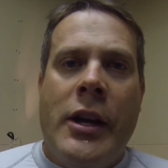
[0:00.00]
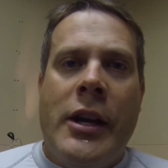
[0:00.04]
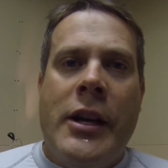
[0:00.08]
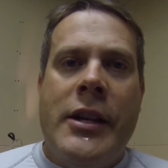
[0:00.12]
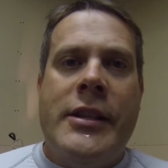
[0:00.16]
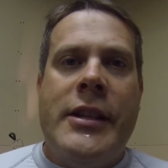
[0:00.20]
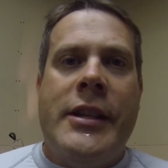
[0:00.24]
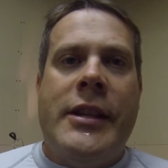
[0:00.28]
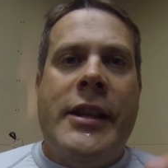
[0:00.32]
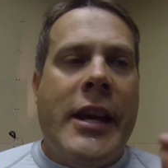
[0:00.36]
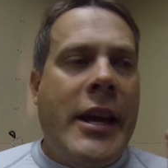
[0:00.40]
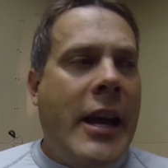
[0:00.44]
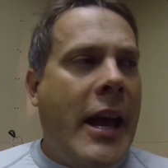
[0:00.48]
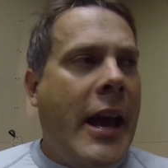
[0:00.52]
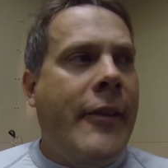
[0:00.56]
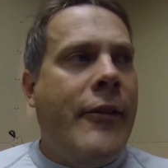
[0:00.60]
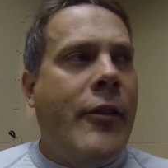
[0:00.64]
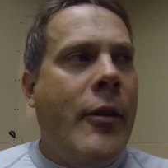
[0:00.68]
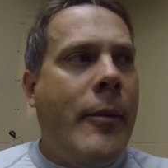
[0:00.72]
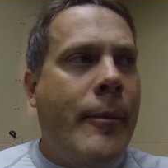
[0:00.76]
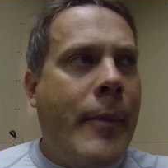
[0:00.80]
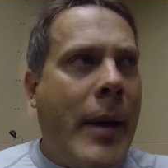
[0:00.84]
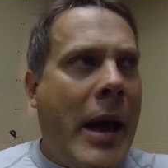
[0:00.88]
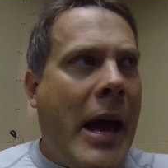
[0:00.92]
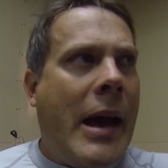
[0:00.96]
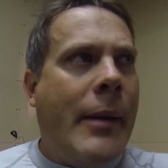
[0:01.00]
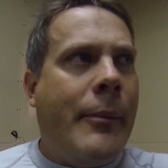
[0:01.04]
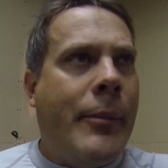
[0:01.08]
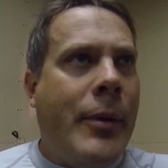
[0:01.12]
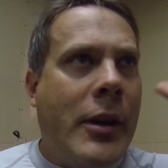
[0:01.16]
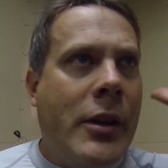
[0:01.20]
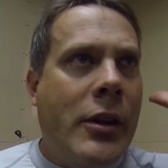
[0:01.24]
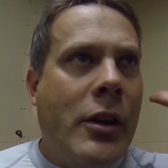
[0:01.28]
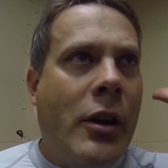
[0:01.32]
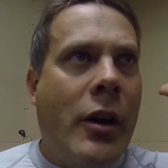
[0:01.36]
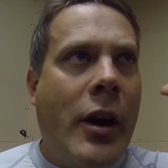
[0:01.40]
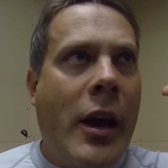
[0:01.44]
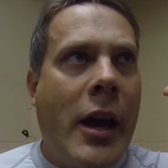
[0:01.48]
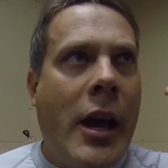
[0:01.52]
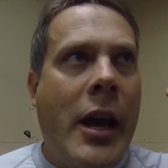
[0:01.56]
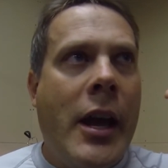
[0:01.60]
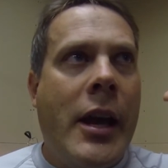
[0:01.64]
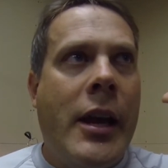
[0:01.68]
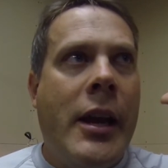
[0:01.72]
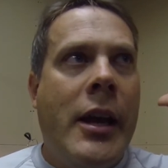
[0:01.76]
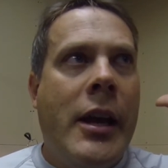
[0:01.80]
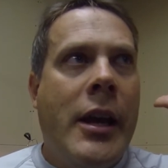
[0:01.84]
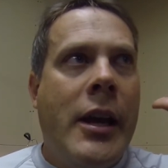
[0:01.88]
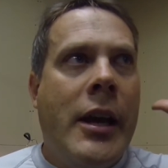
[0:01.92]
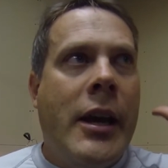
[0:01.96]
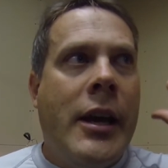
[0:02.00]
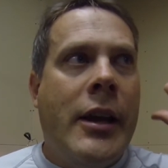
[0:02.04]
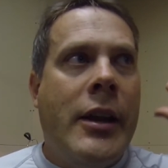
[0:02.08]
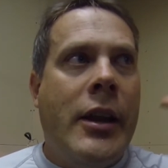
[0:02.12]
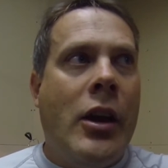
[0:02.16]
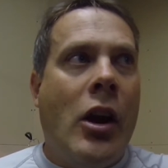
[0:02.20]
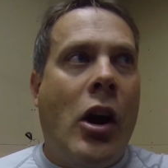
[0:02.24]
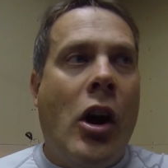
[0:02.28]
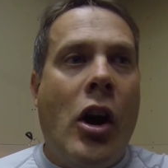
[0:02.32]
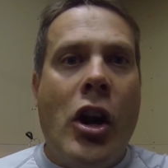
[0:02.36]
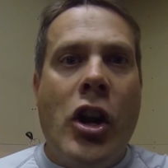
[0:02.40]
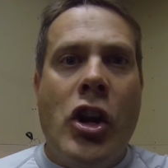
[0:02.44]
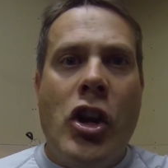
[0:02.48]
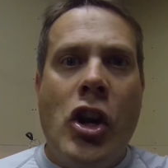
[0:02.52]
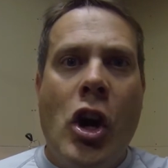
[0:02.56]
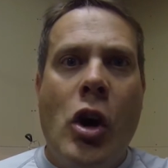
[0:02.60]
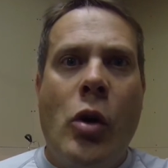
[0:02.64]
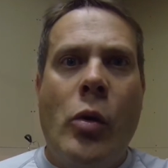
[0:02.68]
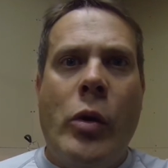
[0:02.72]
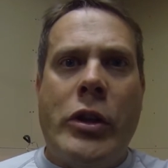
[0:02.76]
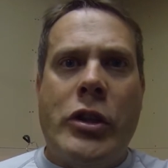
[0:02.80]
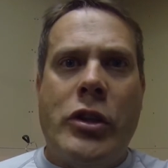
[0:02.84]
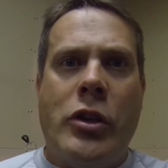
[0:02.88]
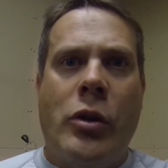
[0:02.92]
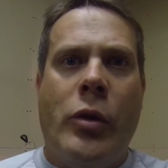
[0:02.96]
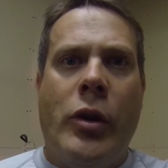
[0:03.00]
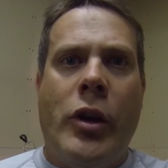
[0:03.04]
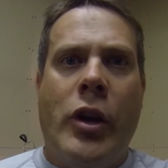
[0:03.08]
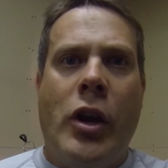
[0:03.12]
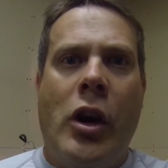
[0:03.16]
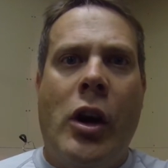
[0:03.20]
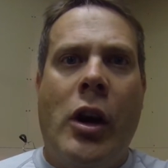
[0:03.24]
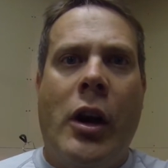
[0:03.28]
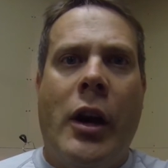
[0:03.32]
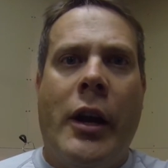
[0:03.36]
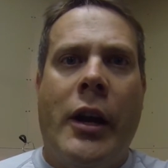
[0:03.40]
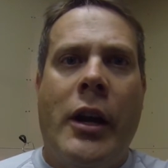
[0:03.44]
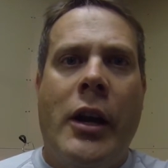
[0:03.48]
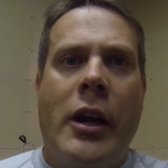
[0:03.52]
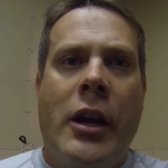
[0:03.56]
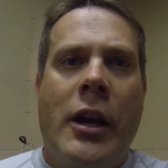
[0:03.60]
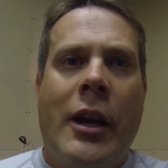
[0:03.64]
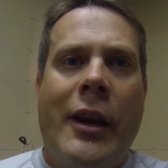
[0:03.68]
Is that they have a map in their head and they already know what's going on.